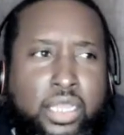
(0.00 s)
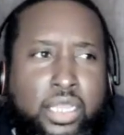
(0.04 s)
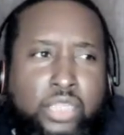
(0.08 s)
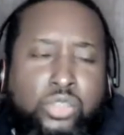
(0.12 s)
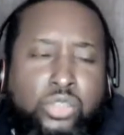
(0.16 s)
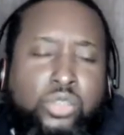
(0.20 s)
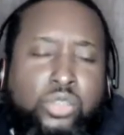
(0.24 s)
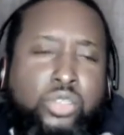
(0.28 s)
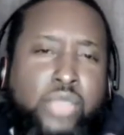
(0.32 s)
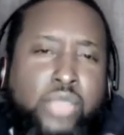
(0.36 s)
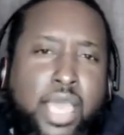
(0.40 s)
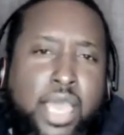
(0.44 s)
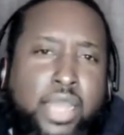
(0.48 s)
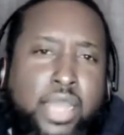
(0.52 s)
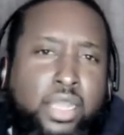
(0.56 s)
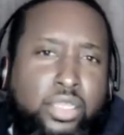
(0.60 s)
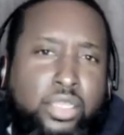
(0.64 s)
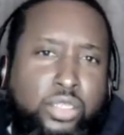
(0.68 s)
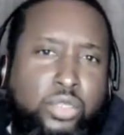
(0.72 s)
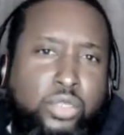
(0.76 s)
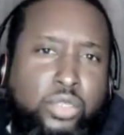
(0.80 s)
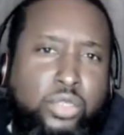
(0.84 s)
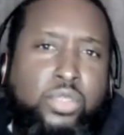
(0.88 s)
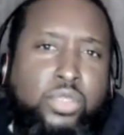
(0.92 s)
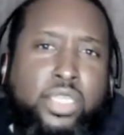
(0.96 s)
That you try
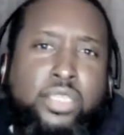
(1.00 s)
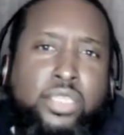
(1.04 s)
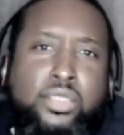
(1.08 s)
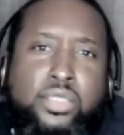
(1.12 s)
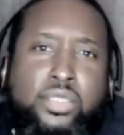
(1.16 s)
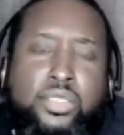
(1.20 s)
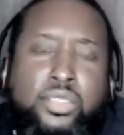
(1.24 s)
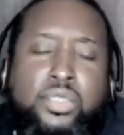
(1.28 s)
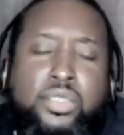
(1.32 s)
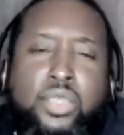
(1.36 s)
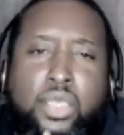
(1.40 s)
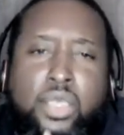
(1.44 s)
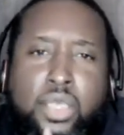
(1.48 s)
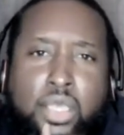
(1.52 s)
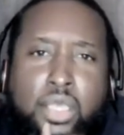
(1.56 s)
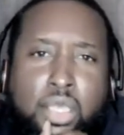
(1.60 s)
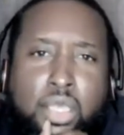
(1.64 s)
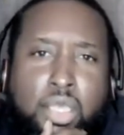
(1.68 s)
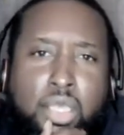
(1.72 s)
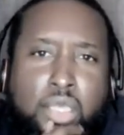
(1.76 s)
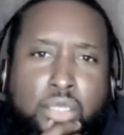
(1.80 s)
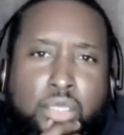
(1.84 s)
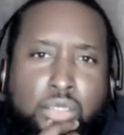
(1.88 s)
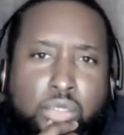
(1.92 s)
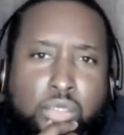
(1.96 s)
to do this.
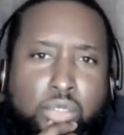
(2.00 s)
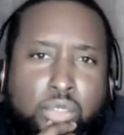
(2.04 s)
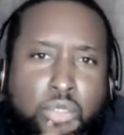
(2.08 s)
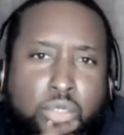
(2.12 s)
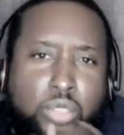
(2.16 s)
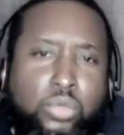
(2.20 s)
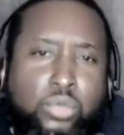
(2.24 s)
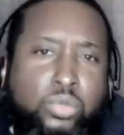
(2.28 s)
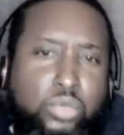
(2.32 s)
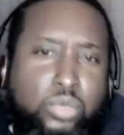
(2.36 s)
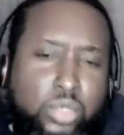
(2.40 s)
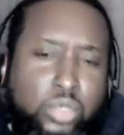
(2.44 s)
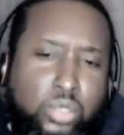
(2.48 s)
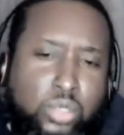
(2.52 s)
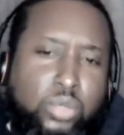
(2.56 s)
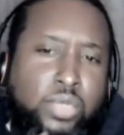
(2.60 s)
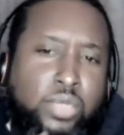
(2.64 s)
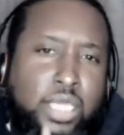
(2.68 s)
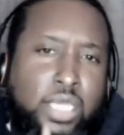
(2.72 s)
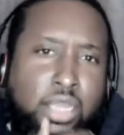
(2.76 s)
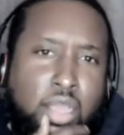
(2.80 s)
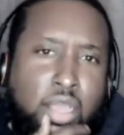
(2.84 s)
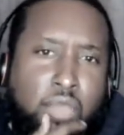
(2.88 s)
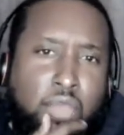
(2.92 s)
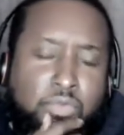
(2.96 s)
Do you do
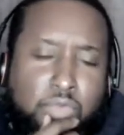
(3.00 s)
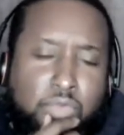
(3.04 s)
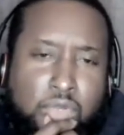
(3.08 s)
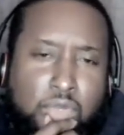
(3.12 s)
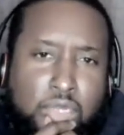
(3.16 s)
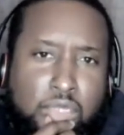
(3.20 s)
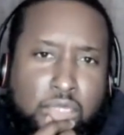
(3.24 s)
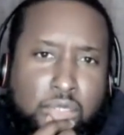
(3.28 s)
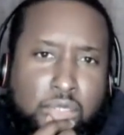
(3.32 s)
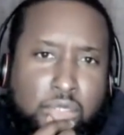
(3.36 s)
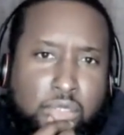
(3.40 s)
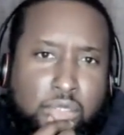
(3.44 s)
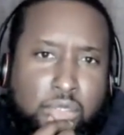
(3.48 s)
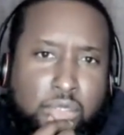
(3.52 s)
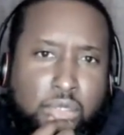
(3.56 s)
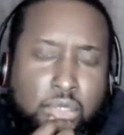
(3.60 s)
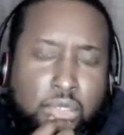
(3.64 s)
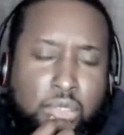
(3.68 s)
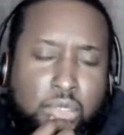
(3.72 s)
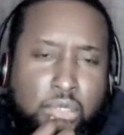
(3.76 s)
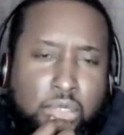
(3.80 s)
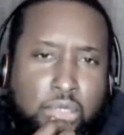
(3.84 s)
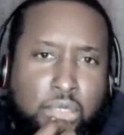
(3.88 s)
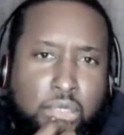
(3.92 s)
you get off on this?